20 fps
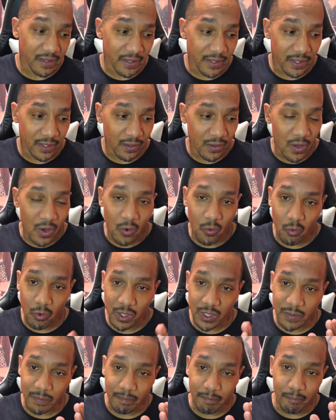thing
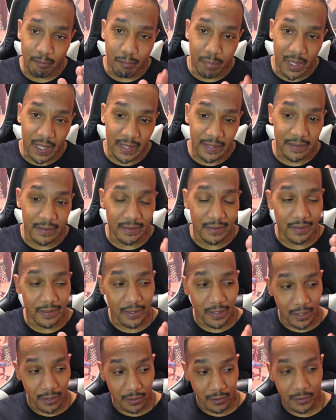was butt
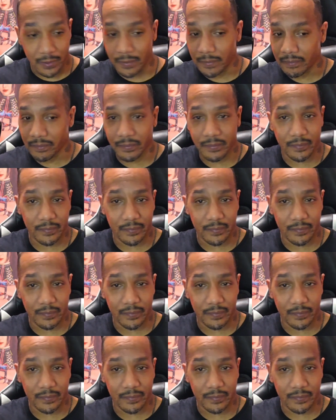ugly.